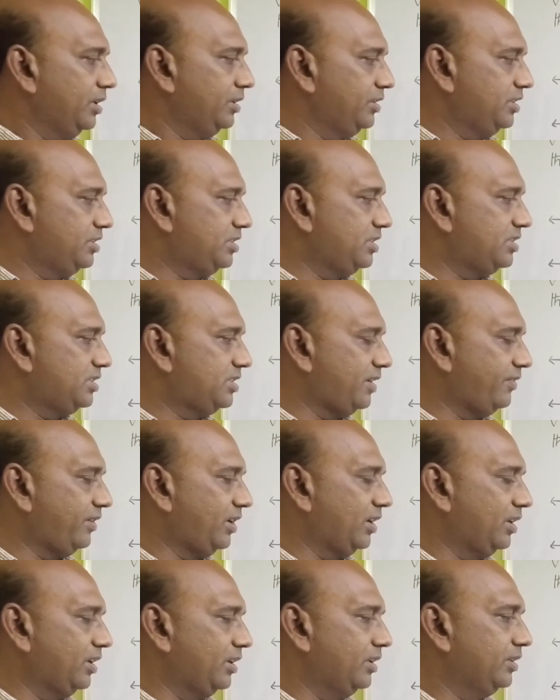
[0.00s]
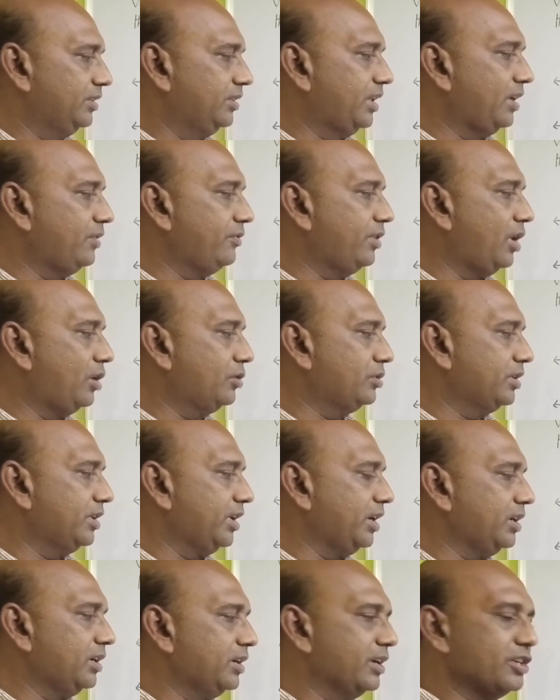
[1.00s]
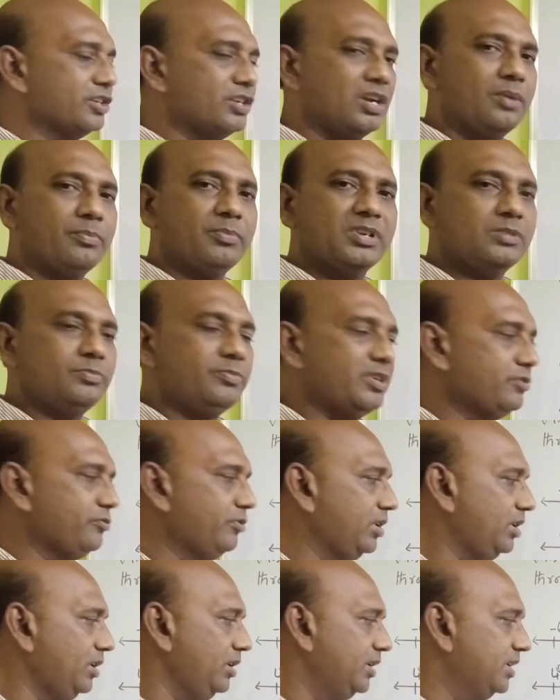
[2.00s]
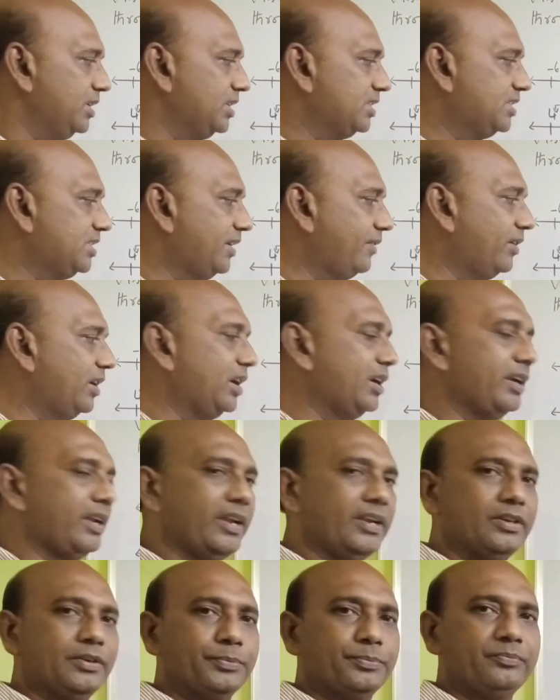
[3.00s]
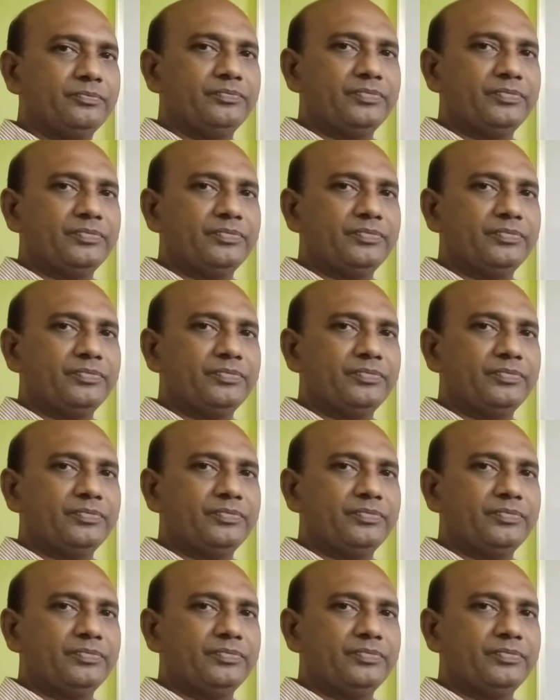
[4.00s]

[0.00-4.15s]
This is 7, then we have to take rational numbers between 7 and 8.